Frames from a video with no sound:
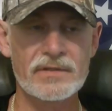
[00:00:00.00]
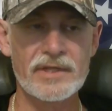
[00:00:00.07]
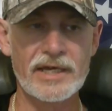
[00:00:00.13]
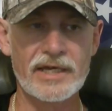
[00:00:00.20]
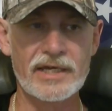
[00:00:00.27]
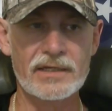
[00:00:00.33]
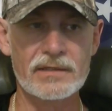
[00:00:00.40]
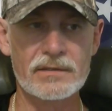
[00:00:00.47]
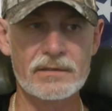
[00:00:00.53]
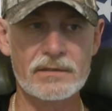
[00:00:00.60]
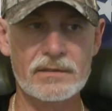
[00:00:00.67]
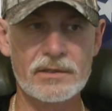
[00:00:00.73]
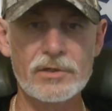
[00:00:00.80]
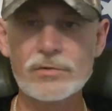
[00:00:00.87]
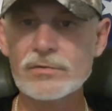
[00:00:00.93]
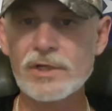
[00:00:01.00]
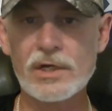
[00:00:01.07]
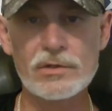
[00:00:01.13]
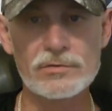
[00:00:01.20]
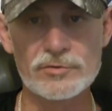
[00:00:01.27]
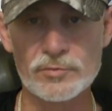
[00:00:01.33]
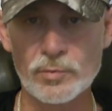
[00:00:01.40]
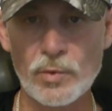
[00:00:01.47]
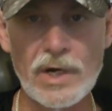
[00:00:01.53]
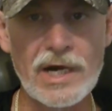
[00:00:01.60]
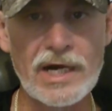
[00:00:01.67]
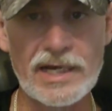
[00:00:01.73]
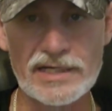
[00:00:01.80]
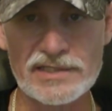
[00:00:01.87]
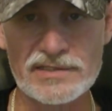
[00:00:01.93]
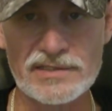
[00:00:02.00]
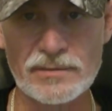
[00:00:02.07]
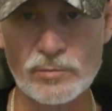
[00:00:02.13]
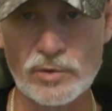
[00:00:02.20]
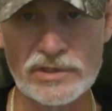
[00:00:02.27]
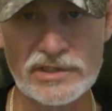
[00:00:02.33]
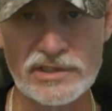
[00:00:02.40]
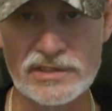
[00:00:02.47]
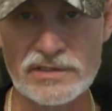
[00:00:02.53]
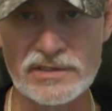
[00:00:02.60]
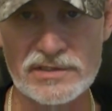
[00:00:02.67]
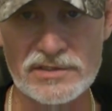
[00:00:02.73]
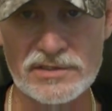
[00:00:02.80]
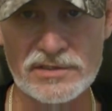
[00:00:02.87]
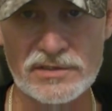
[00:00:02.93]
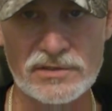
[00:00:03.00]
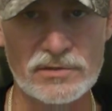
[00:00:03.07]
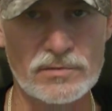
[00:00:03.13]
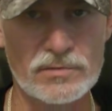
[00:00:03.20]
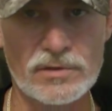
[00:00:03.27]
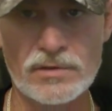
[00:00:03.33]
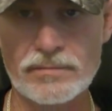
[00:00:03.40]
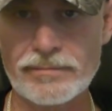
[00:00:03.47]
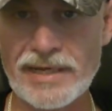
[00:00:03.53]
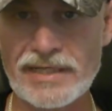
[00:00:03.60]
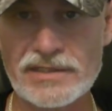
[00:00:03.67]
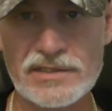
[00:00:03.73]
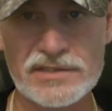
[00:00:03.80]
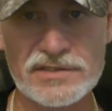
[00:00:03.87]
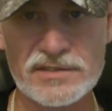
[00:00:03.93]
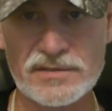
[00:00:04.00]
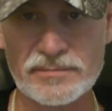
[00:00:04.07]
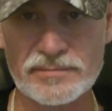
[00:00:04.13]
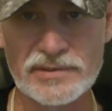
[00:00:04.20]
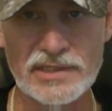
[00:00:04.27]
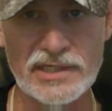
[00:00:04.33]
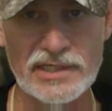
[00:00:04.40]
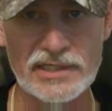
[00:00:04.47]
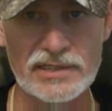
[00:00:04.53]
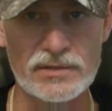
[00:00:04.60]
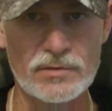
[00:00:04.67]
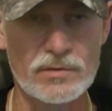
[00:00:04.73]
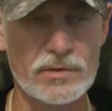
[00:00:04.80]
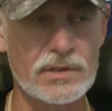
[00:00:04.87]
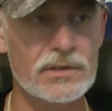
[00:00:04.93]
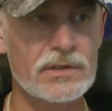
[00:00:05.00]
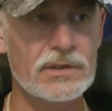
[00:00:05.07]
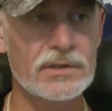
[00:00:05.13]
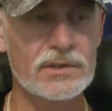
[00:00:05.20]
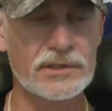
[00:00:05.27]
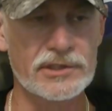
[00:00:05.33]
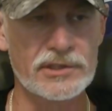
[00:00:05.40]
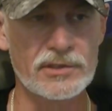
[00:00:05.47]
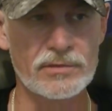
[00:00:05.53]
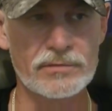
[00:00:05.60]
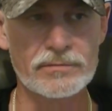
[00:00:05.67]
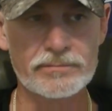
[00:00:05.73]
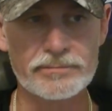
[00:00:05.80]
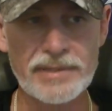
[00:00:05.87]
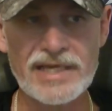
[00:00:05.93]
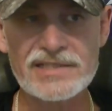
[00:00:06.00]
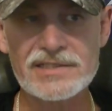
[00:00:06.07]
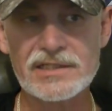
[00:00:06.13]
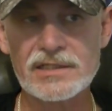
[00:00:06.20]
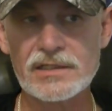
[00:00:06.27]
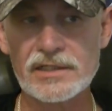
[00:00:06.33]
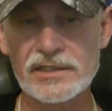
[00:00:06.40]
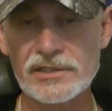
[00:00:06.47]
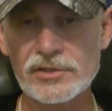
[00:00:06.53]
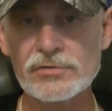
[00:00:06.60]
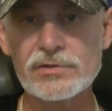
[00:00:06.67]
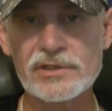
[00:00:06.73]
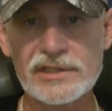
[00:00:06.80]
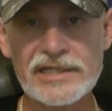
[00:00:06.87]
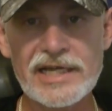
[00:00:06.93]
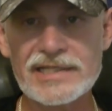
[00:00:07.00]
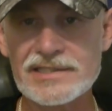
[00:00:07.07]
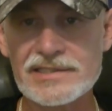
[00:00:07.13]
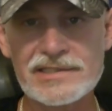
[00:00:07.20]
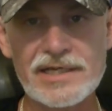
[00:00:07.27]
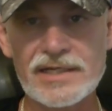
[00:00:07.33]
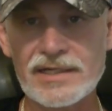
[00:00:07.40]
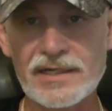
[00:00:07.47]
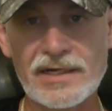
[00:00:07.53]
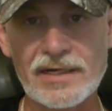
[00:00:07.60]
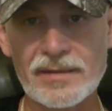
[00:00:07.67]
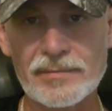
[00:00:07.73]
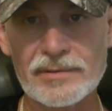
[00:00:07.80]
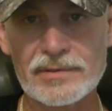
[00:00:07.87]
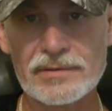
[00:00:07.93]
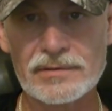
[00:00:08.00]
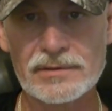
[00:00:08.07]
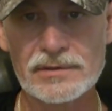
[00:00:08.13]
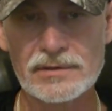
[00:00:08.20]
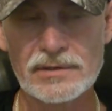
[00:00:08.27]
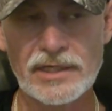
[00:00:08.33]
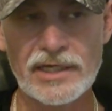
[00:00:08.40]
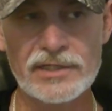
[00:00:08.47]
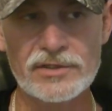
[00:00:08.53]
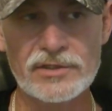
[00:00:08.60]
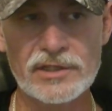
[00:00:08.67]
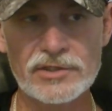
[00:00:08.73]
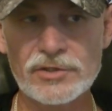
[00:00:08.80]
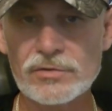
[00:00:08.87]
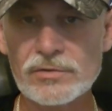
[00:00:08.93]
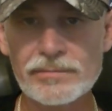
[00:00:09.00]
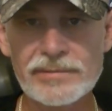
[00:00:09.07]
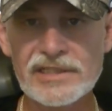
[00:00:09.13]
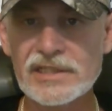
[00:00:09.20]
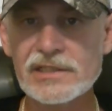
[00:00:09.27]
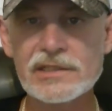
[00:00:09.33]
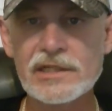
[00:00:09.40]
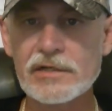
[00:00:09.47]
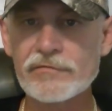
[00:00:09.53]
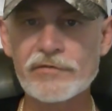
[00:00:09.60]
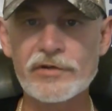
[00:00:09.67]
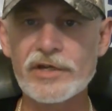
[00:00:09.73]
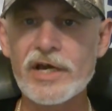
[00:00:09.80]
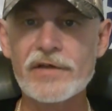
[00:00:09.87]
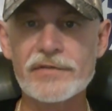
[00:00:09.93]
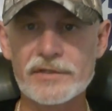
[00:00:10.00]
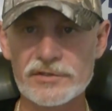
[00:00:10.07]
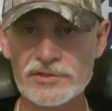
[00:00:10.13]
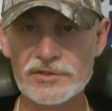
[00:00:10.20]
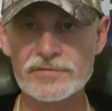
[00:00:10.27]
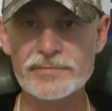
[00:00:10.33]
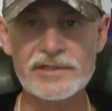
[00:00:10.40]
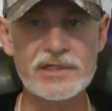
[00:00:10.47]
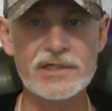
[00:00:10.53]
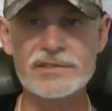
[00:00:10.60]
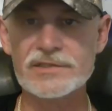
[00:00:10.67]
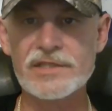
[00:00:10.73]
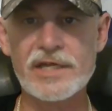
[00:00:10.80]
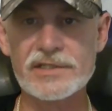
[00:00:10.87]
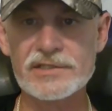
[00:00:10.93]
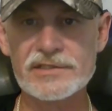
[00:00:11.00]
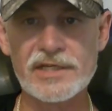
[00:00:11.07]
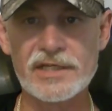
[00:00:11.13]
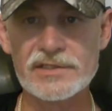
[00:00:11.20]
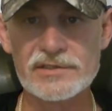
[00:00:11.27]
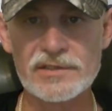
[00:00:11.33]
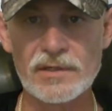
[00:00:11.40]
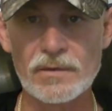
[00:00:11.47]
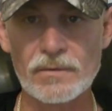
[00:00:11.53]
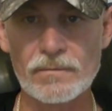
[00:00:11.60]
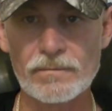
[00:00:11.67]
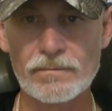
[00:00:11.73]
that who knows why someone did this to you or made this complaint, or basically you can get set up and you can be in there for nothing just because they say so.